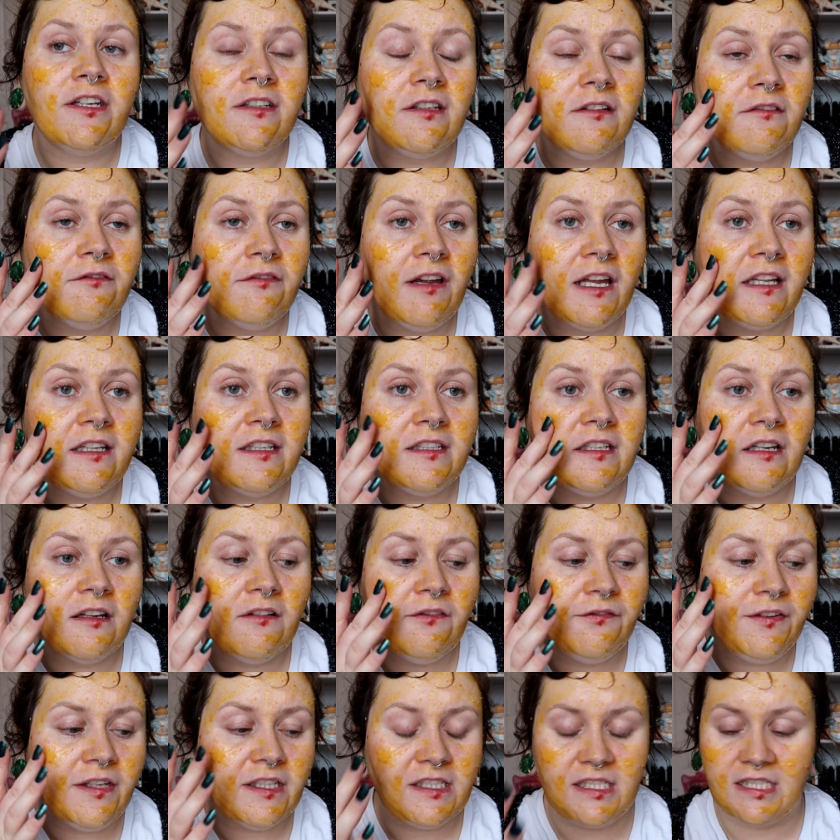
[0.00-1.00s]
It
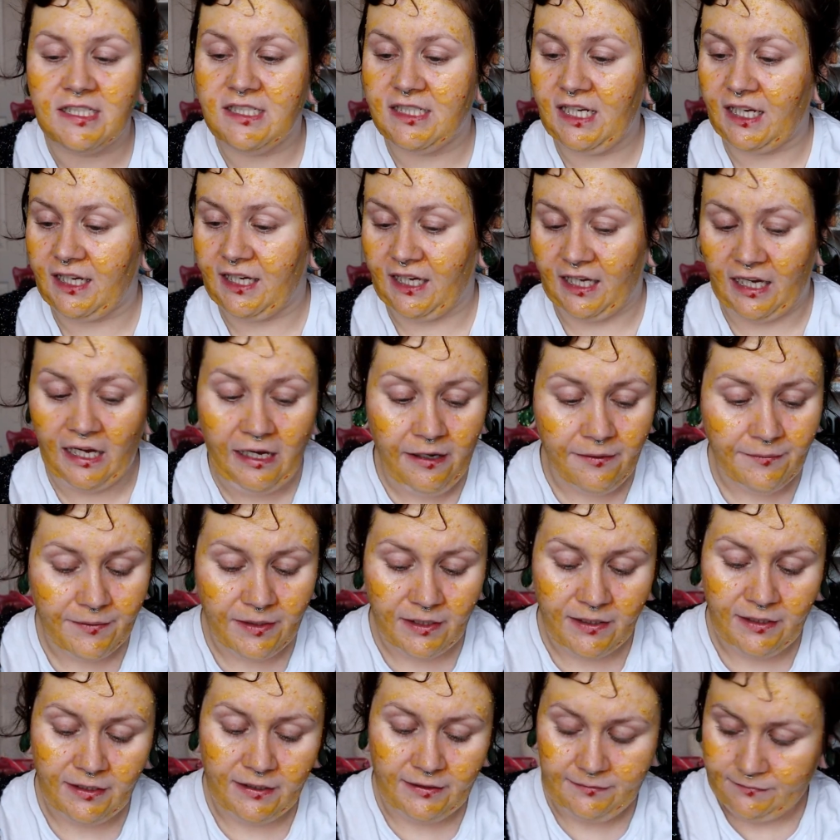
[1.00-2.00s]
still feels sticky.
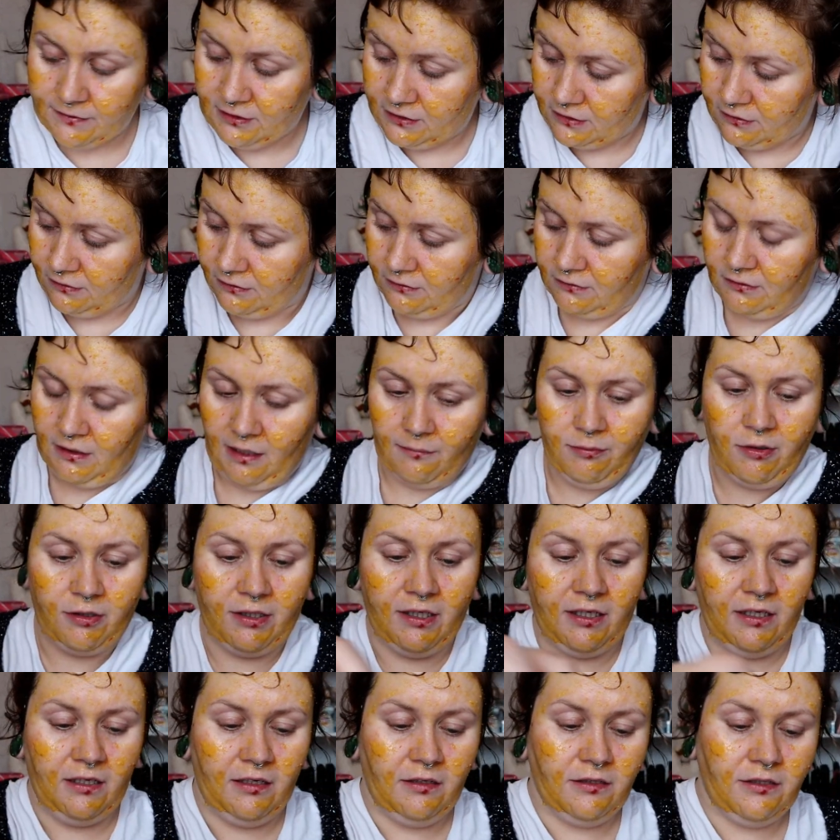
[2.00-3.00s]
So I'm
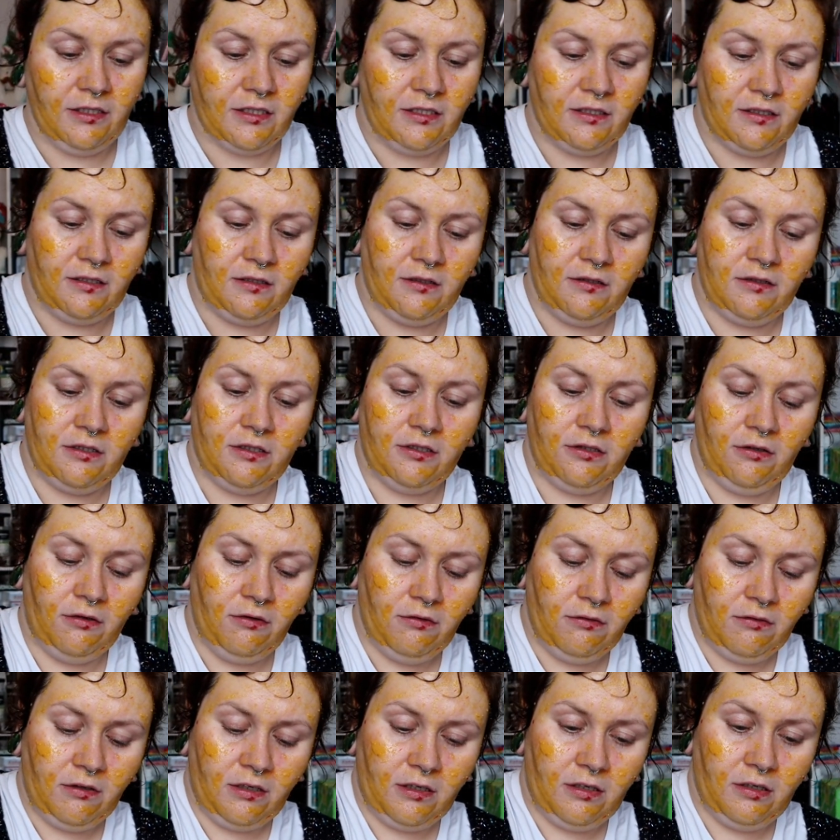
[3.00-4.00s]
going to just
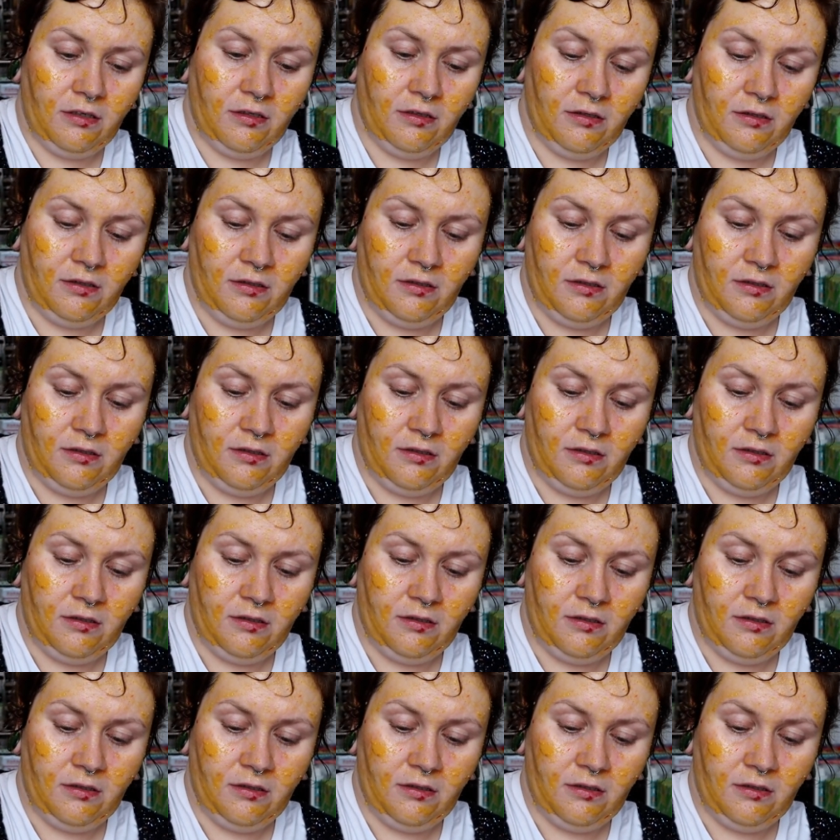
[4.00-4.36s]
soak